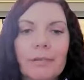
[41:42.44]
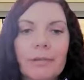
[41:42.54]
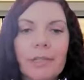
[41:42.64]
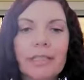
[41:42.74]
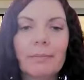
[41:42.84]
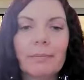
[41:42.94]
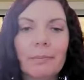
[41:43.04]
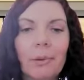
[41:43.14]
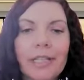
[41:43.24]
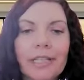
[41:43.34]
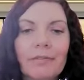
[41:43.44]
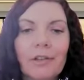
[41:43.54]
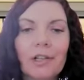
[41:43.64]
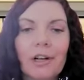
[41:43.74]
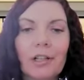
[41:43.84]
We, the
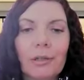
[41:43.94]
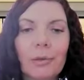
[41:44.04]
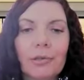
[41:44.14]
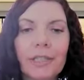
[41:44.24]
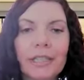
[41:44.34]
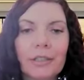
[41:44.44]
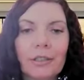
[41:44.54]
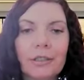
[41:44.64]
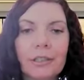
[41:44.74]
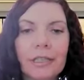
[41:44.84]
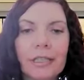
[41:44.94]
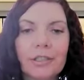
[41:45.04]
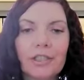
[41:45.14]
points of your collarbone here,